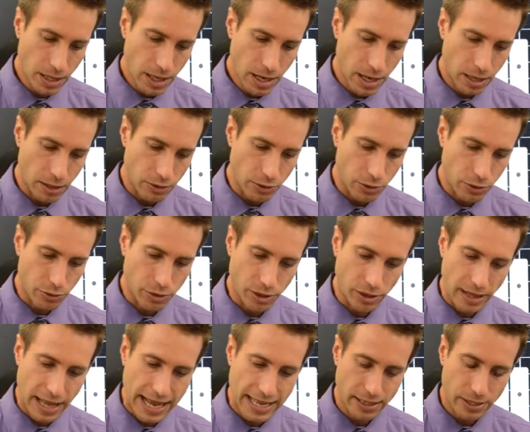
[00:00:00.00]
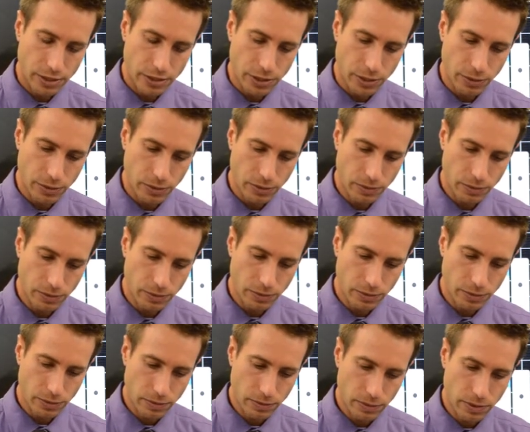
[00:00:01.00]
I'll do the last two.
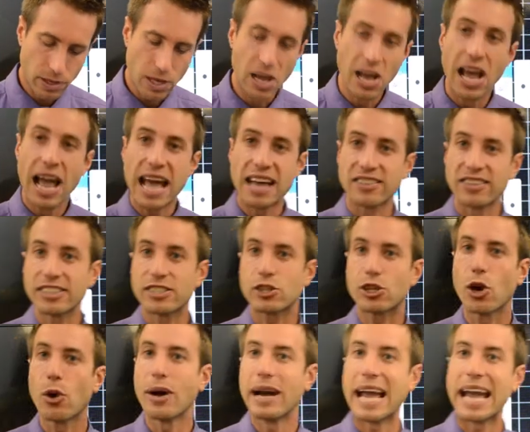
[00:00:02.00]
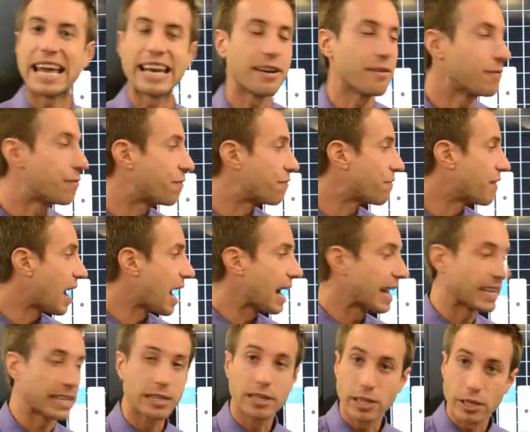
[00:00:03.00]
And let's go ahead and
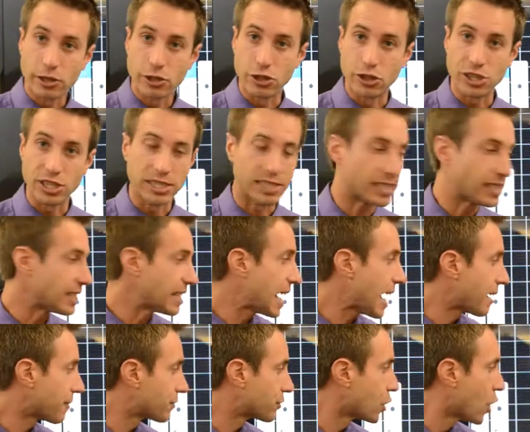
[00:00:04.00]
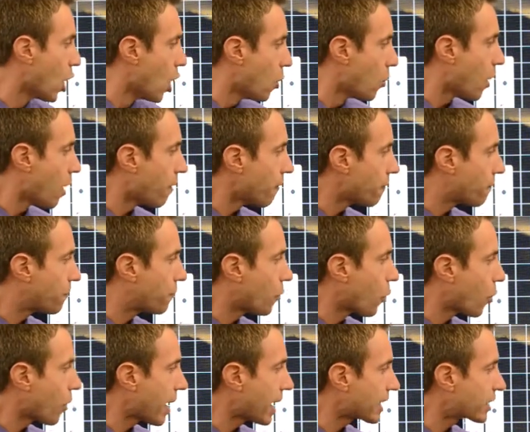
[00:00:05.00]
find GCFs. Well,
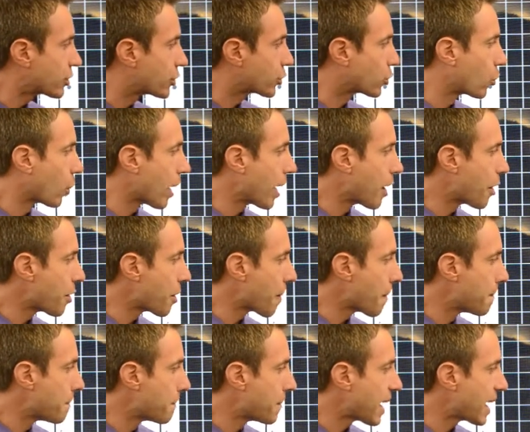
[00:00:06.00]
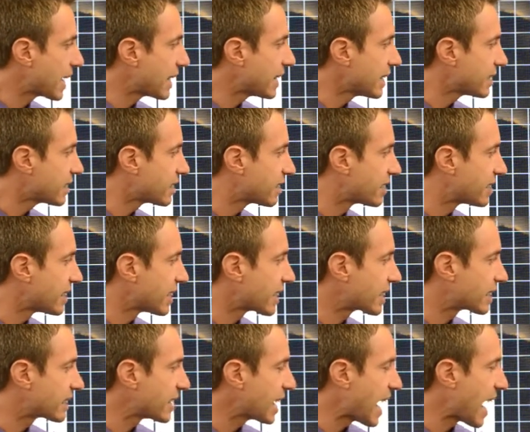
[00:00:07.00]
4x squared minus
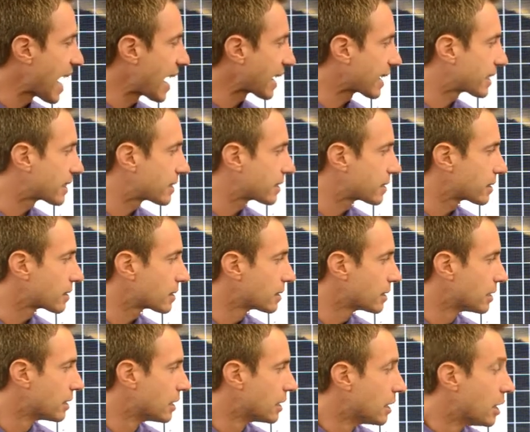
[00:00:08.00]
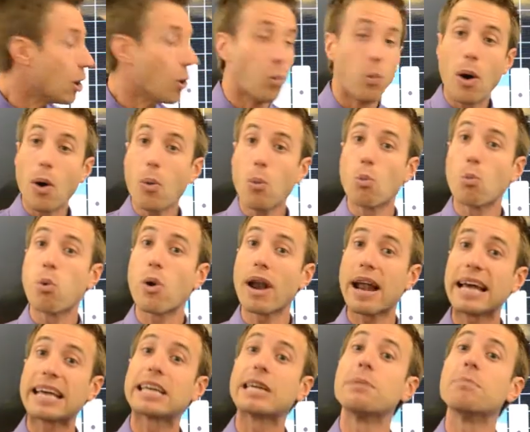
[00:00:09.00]
6x. Well, what I
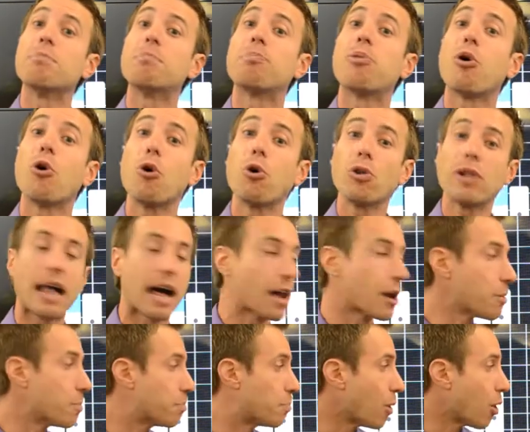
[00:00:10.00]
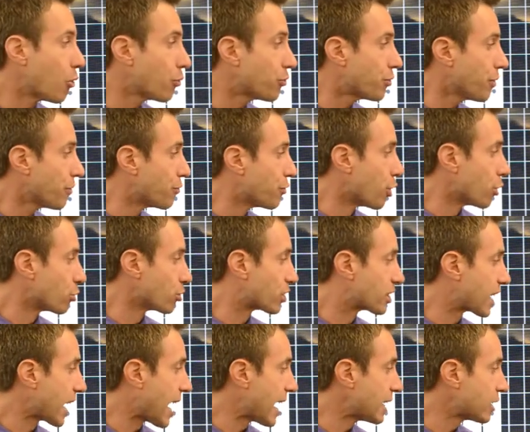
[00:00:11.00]
can pull out of both of those
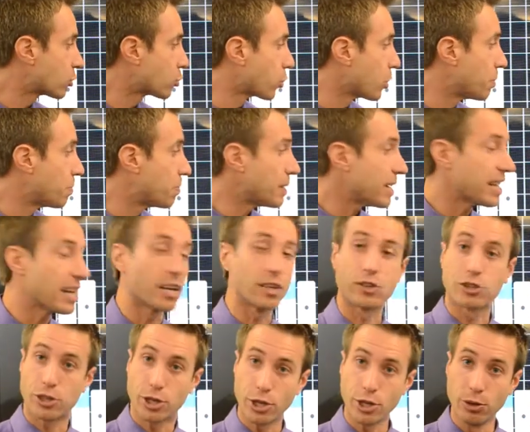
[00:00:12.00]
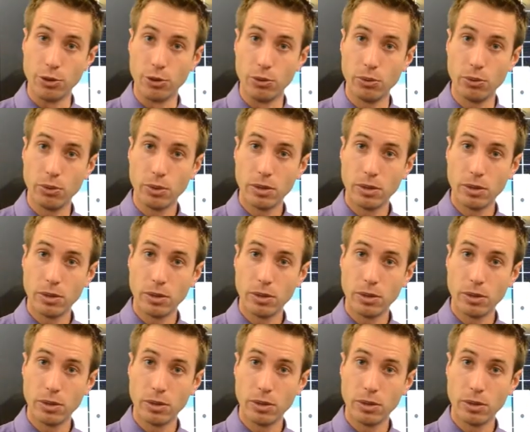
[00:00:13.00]
guys would be a 2